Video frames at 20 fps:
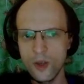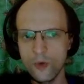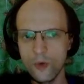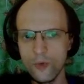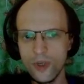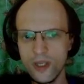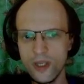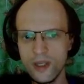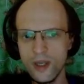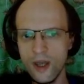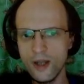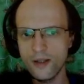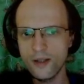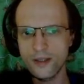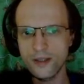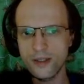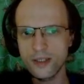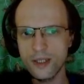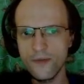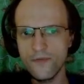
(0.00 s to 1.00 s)
we get
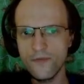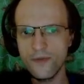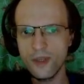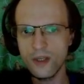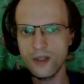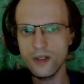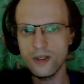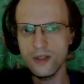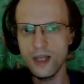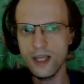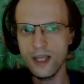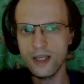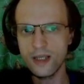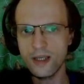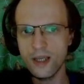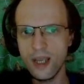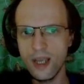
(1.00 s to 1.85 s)
something like